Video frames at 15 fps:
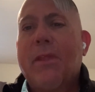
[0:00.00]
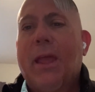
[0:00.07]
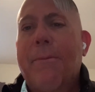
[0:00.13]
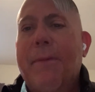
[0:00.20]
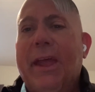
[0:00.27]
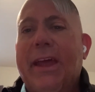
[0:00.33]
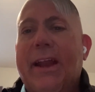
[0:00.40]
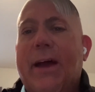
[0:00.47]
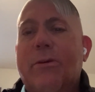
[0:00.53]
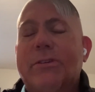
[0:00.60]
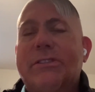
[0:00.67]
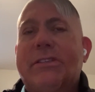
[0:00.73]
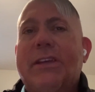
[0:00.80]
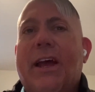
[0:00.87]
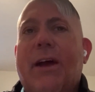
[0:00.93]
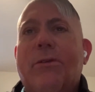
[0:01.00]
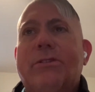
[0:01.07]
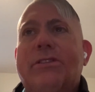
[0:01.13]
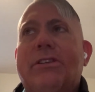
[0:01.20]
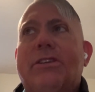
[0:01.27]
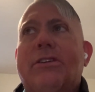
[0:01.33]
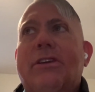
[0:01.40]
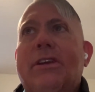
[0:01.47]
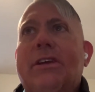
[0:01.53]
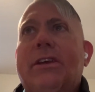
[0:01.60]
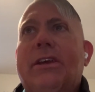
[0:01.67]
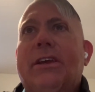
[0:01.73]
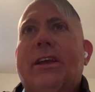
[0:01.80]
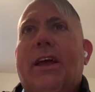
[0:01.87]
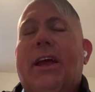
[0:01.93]
Man, I was in a,
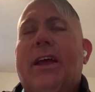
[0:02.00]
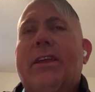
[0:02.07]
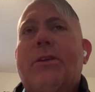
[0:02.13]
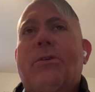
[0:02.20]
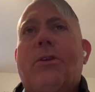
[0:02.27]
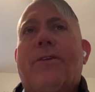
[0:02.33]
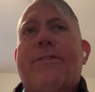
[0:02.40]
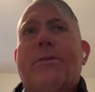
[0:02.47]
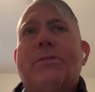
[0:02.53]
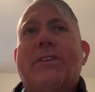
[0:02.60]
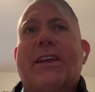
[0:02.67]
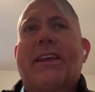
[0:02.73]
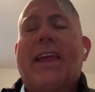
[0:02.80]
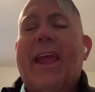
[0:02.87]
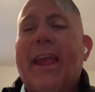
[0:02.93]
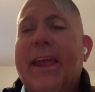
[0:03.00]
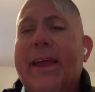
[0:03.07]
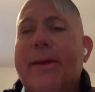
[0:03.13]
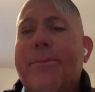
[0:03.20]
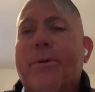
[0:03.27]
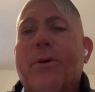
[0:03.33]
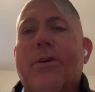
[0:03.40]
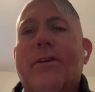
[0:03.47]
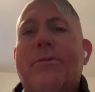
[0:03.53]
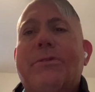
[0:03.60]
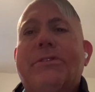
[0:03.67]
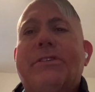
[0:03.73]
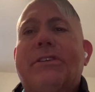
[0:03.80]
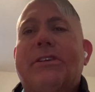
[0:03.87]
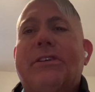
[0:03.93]
I don't know if it was at camp or it
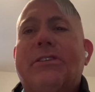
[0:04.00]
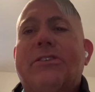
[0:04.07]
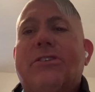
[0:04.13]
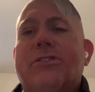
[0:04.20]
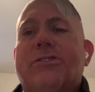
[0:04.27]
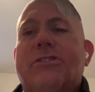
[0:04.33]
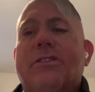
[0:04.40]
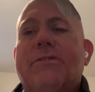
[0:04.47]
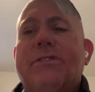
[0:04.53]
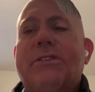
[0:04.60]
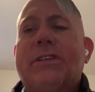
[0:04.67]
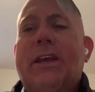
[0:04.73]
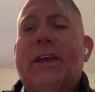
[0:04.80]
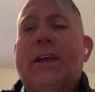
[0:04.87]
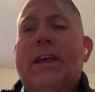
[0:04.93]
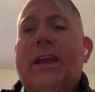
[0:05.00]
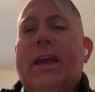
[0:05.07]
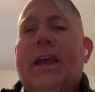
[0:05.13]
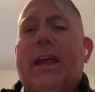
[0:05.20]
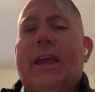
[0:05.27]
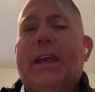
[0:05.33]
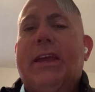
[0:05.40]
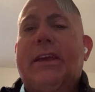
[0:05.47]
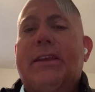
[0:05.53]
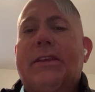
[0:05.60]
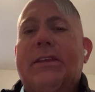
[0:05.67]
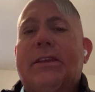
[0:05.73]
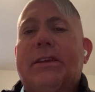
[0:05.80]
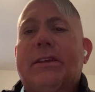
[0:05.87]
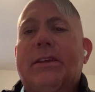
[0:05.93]
was in a church service.
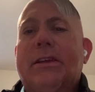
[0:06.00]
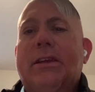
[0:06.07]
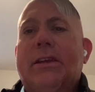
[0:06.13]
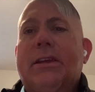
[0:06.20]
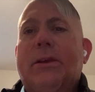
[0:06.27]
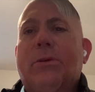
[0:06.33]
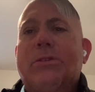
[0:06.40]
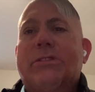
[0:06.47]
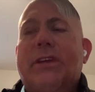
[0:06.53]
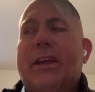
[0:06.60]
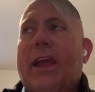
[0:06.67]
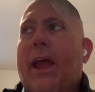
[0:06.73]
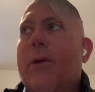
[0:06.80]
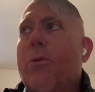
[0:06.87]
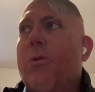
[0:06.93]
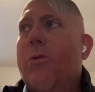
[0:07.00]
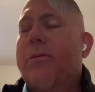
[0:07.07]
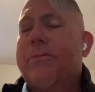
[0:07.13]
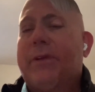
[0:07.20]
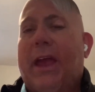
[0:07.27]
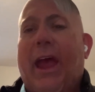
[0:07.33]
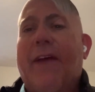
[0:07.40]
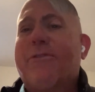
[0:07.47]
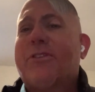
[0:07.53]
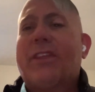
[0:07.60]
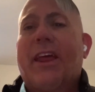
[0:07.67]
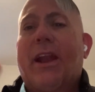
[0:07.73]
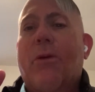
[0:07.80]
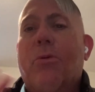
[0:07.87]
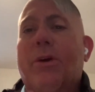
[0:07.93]
And it was like after
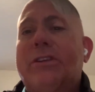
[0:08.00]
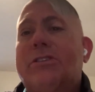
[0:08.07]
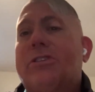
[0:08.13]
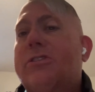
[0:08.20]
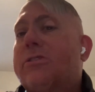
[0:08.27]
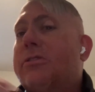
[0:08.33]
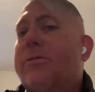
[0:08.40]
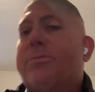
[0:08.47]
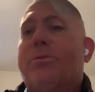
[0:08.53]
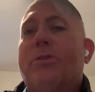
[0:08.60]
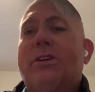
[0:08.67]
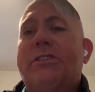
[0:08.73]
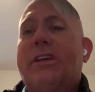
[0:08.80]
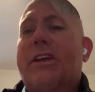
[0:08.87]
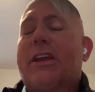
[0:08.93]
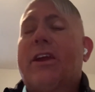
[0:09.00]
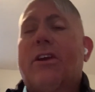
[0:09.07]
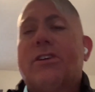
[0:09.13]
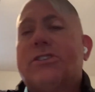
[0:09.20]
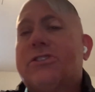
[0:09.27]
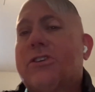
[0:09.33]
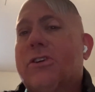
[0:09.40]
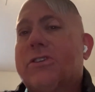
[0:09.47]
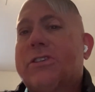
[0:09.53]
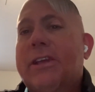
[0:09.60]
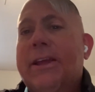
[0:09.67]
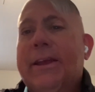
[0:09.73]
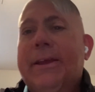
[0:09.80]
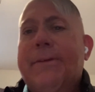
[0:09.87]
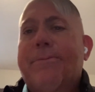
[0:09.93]
that, I went to preach at Carrie's church,
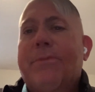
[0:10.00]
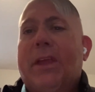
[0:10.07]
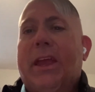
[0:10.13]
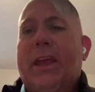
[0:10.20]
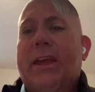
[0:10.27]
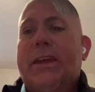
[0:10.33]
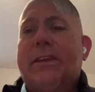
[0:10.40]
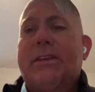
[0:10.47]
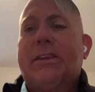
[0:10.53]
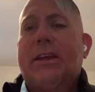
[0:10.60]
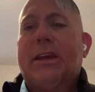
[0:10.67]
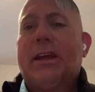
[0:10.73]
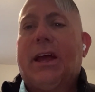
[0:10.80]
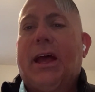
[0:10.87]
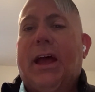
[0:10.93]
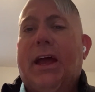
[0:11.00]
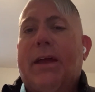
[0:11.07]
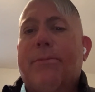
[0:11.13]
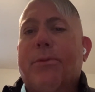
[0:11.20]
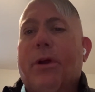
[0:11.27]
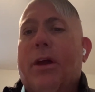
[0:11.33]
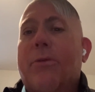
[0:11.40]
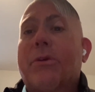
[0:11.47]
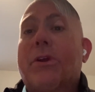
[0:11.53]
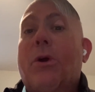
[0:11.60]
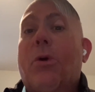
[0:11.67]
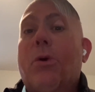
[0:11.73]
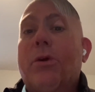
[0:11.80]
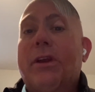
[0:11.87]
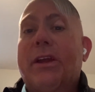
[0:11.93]
and I brought a
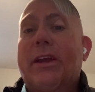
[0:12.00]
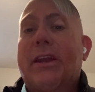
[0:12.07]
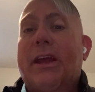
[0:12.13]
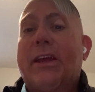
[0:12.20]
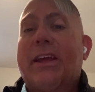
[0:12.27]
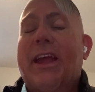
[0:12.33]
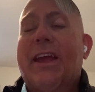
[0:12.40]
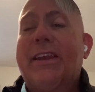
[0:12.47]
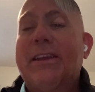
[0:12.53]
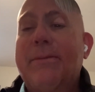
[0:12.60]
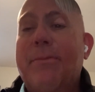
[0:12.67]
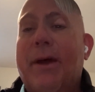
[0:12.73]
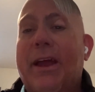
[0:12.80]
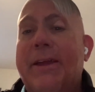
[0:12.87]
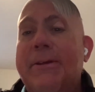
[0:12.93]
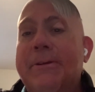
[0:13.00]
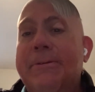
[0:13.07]
recording, and I ended my